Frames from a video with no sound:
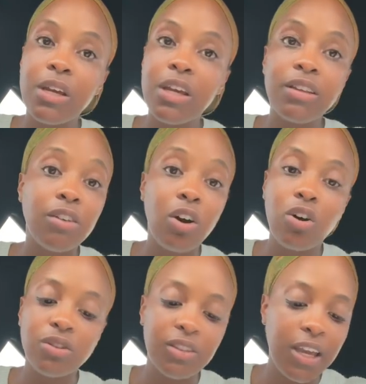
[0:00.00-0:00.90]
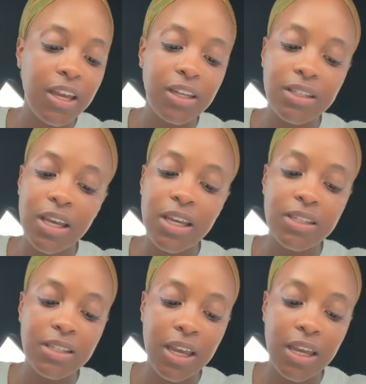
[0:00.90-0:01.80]
it's all take,
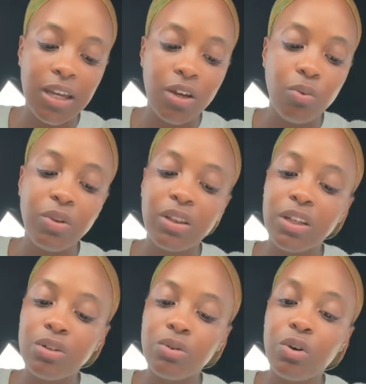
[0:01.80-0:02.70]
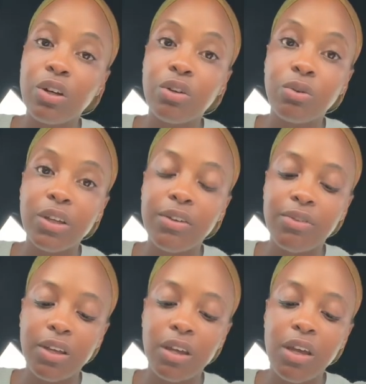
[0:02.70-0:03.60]
with little or no
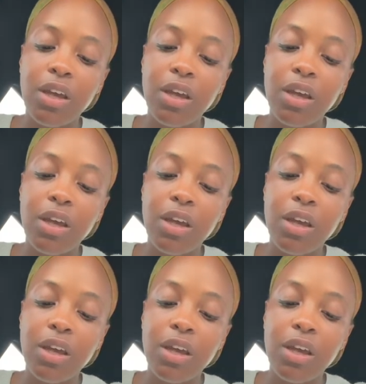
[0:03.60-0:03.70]
giving.